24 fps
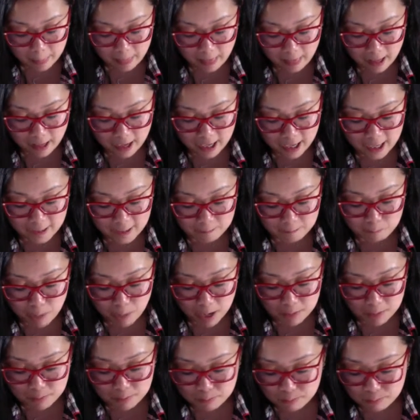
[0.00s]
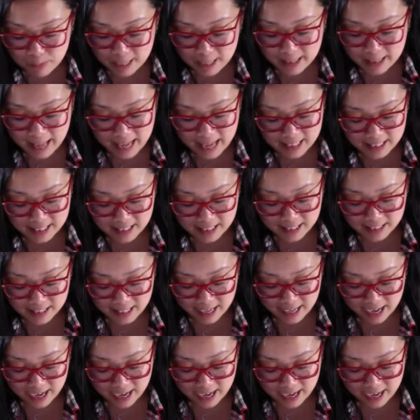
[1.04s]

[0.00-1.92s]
my last thing that